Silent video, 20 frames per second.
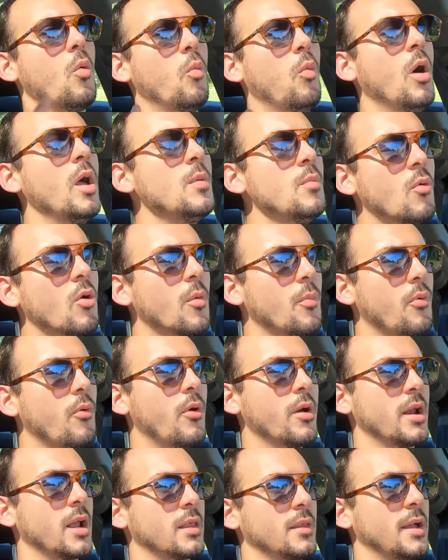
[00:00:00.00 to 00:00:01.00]
One more
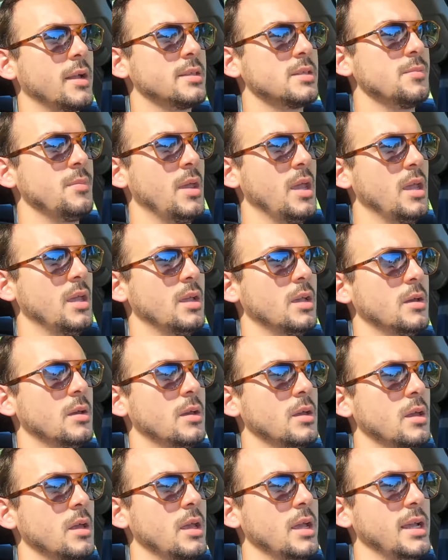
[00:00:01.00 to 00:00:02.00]
point I'd like to make
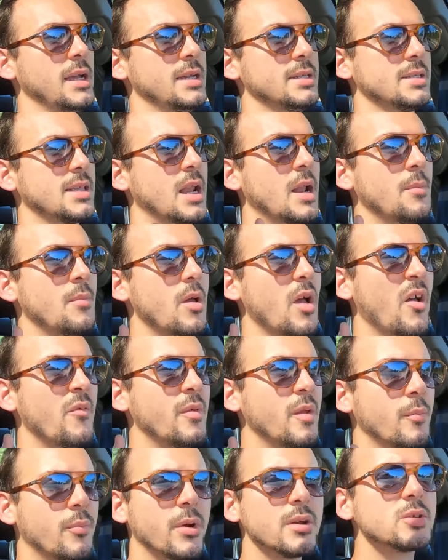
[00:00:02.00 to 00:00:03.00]
is that I've
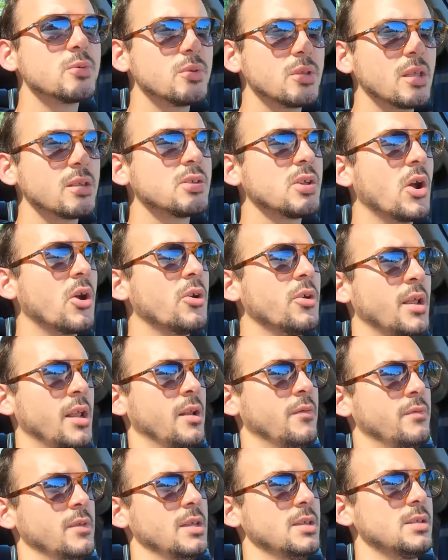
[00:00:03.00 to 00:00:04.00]
been impressed with the
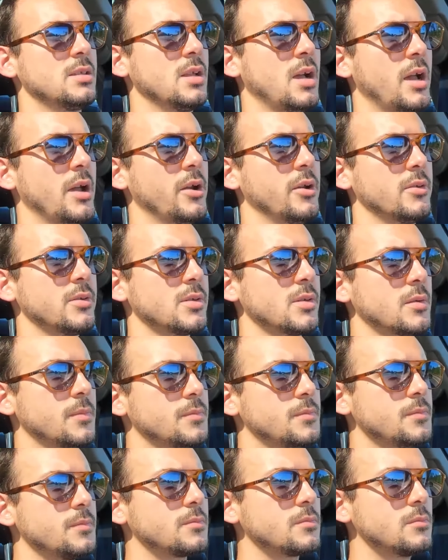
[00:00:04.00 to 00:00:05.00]
turn-in of these tires.
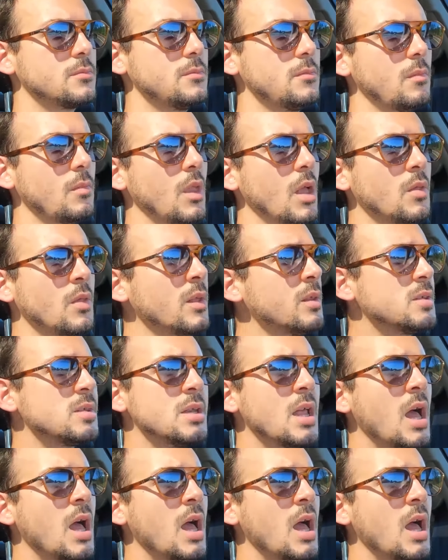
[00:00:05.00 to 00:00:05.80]
Let's